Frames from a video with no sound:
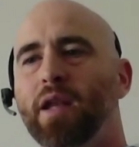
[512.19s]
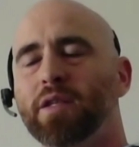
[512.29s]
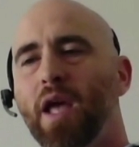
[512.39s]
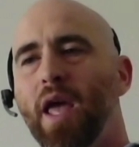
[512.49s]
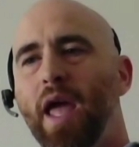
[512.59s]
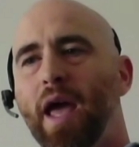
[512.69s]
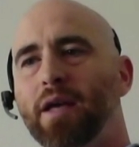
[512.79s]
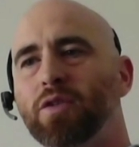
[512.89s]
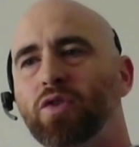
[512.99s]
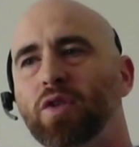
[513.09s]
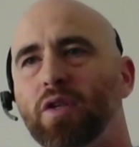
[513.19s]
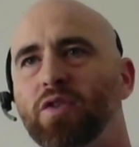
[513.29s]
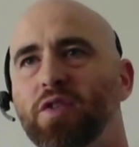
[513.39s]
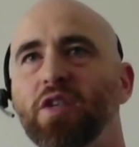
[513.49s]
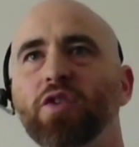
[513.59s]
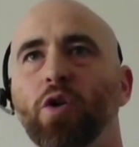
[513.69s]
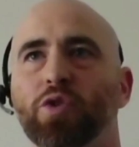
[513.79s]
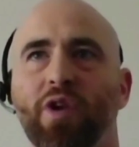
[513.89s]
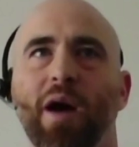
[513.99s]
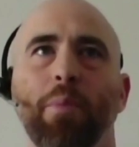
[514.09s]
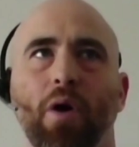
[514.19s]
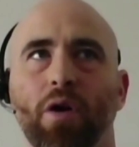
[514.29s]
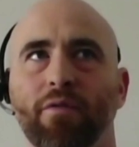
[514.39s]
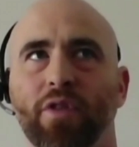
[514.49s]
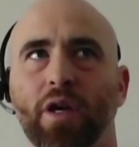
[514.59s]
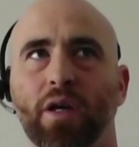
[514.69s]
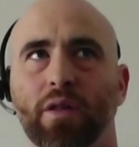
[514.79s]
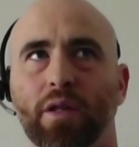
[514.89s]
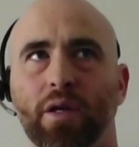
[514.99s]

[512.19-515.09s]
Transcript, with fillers: Is as CISOs are now part of the